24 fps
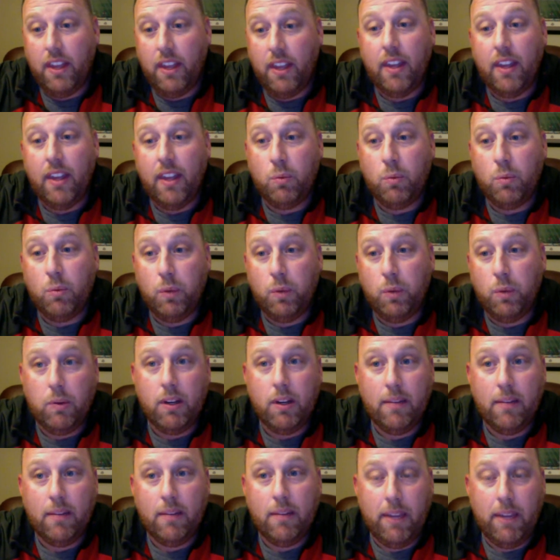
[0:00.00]
And we
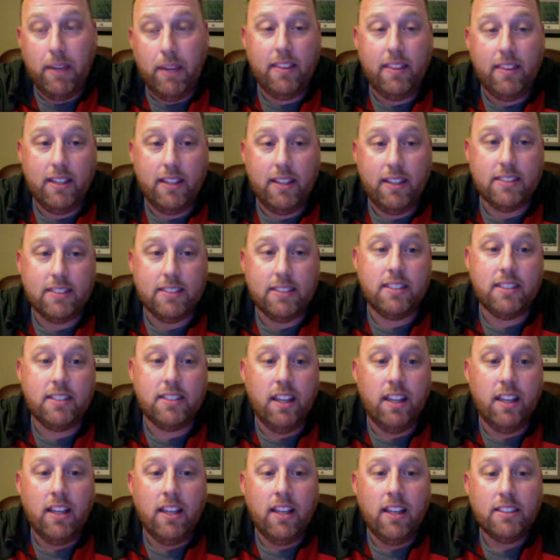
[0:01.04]
want to make this
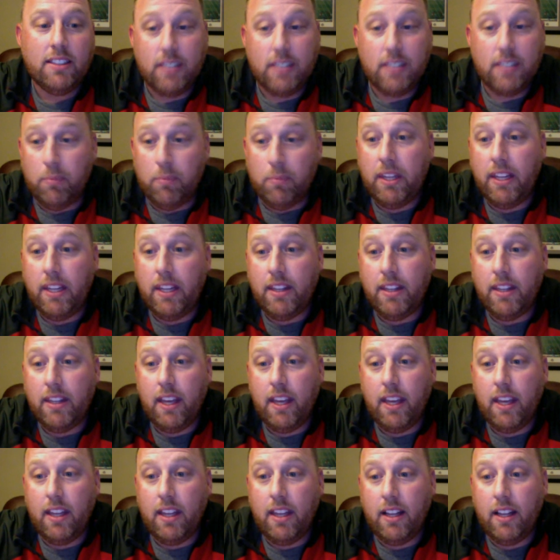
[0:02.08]
something
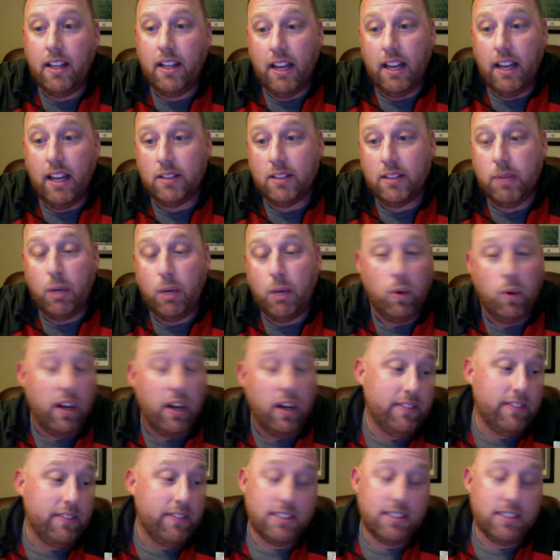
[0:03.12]
that allows my
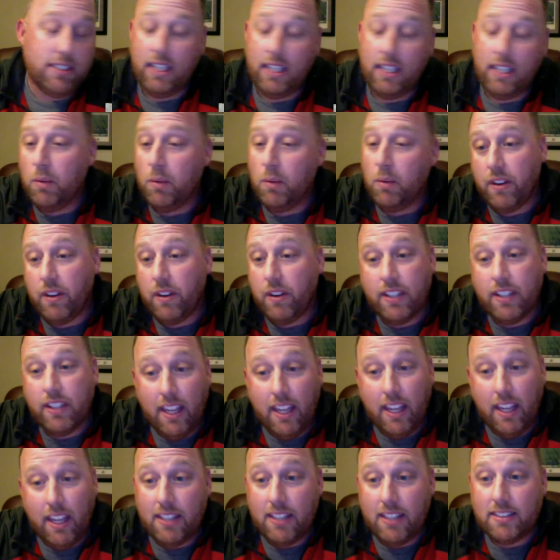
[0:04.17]
wife to stay home with our
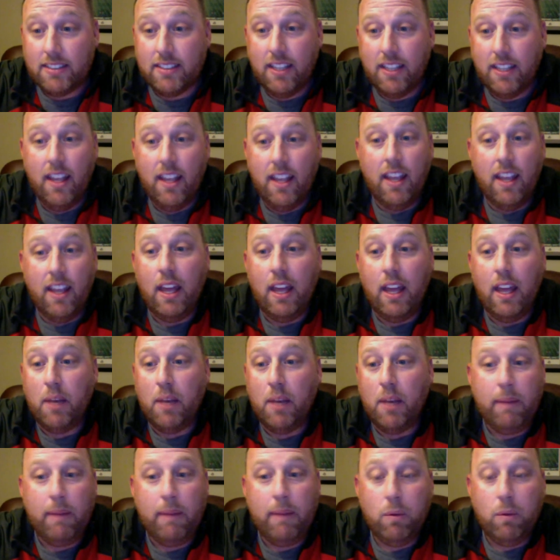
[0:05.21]
kids, and
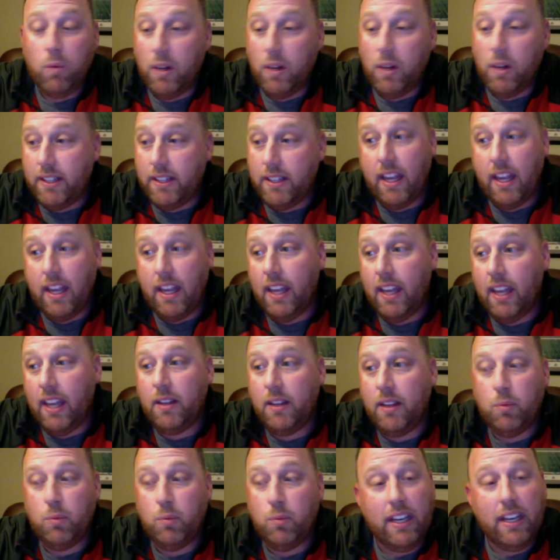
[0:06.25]
maybe one
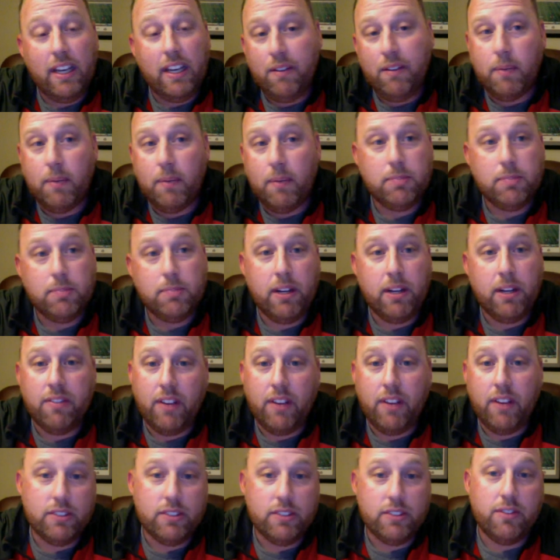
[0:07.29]
day we can have a much better
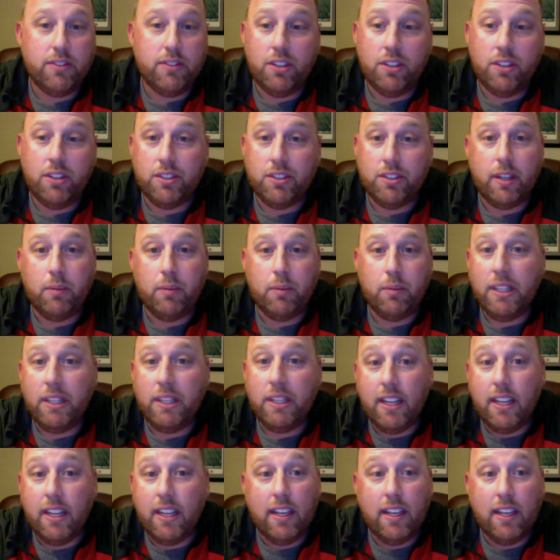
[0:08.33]
financial future than we
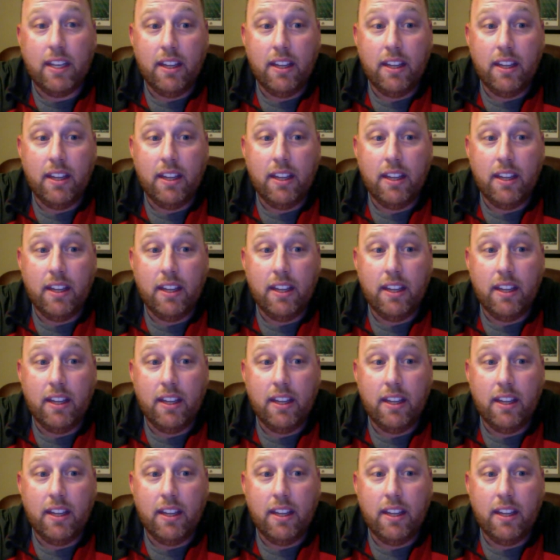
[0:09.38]
did